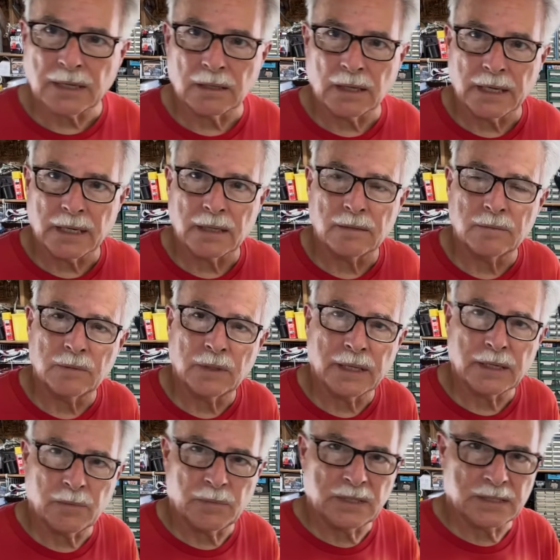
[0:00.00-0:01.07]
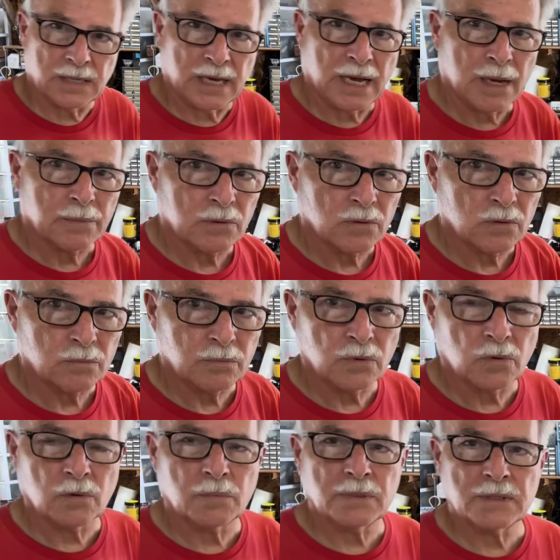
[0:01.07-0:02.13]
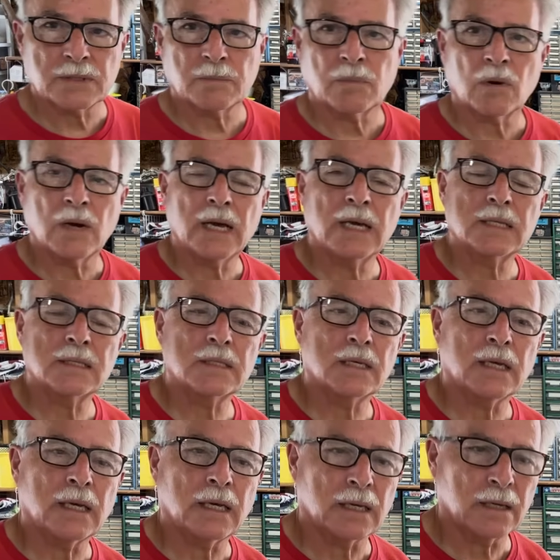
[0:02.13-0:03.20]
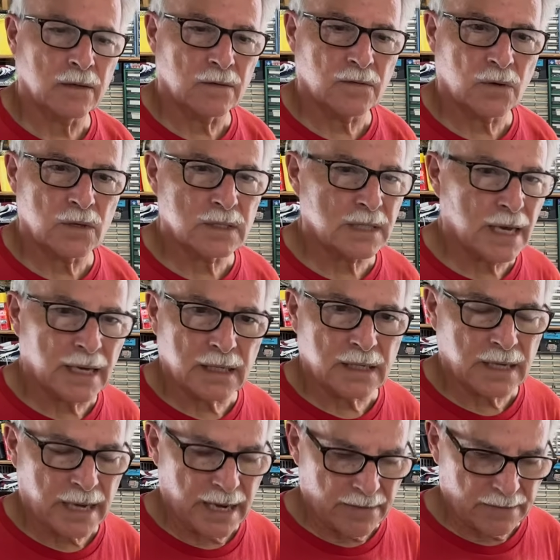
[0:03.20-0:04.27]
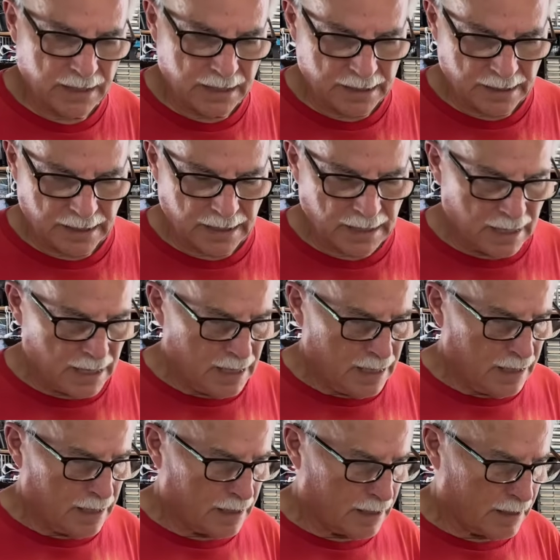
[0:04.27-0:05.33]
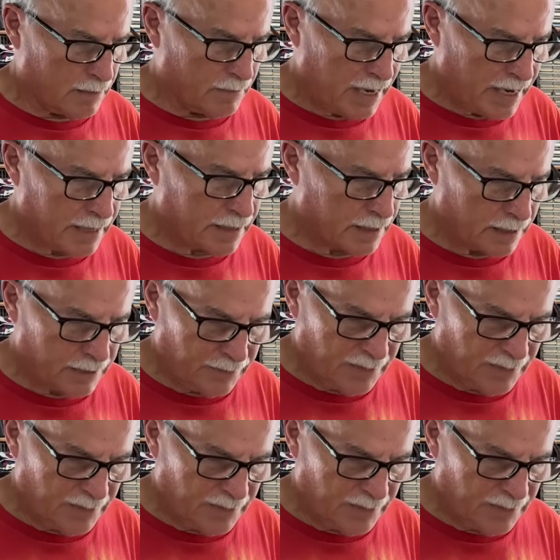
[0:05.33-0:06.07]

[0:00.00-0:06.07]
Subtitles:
like a piece of copper or a piece of brass, and unfortunately I didn't have anything handy.